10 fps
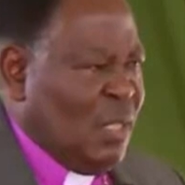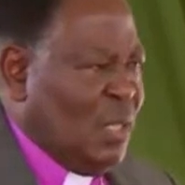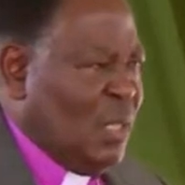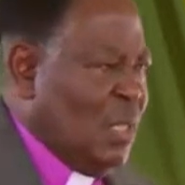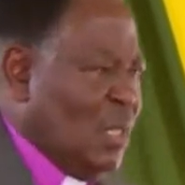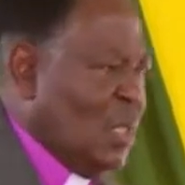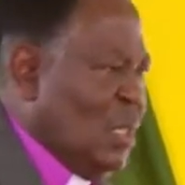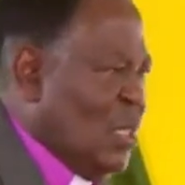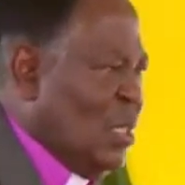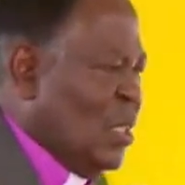
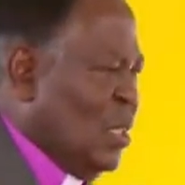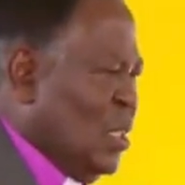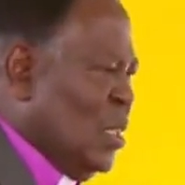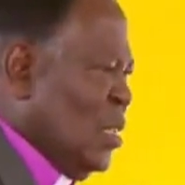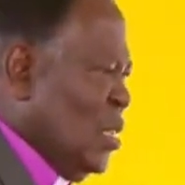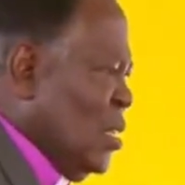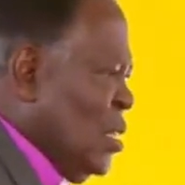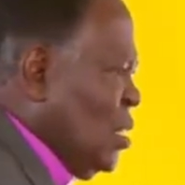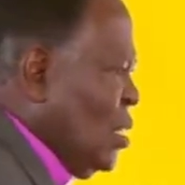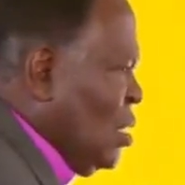
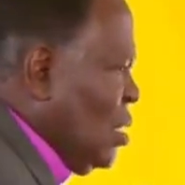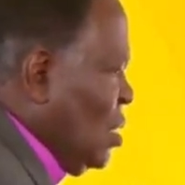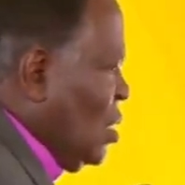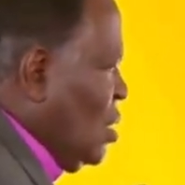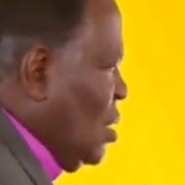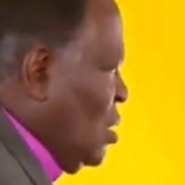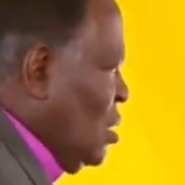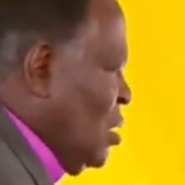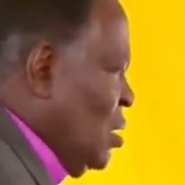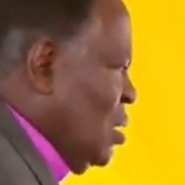
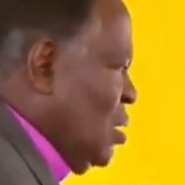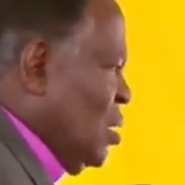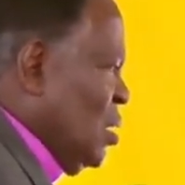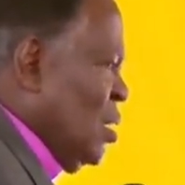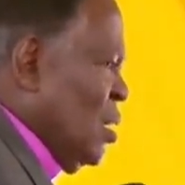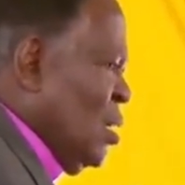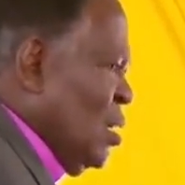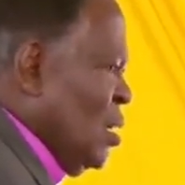Nothing is said.